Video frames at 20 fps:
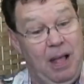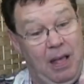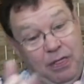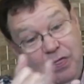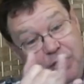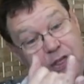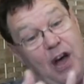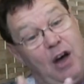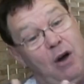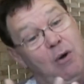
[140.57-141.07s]

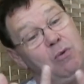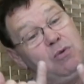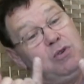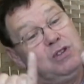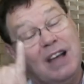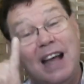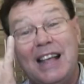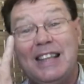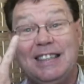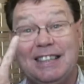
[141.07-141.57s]

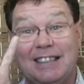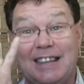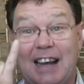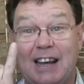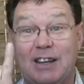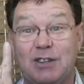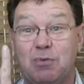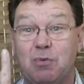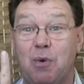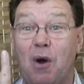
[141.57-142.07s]
Those
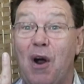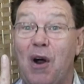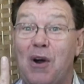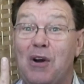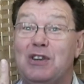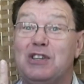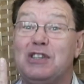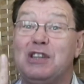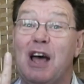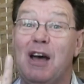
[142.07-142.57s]
six
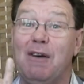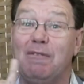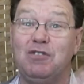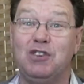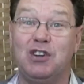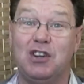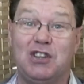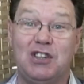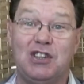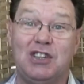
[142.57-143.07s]
words have
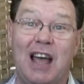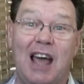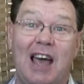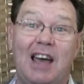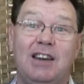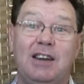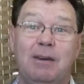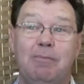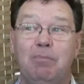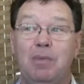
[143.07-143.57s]
just
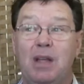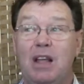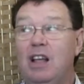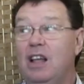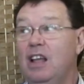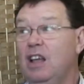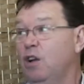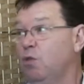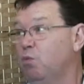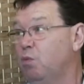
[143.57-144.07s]
said,
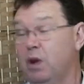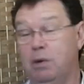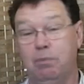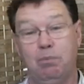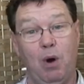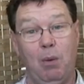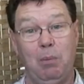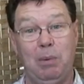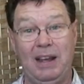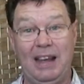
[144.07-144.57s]
we'd
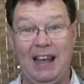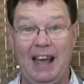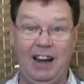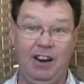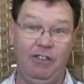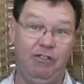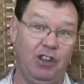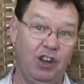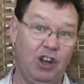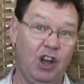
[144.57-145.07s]
probably get
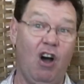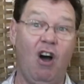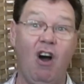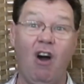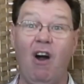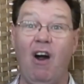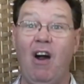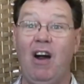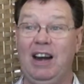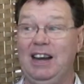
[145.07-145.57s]
in the
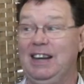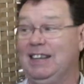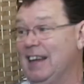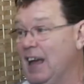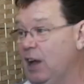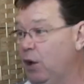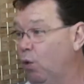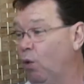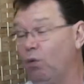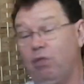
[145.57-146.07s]
car and
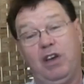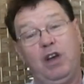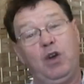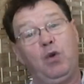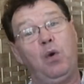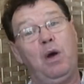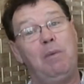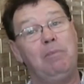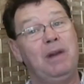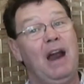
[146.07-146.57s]
take all the
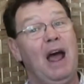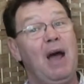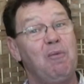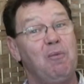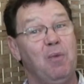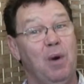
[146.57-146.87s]
equipment out.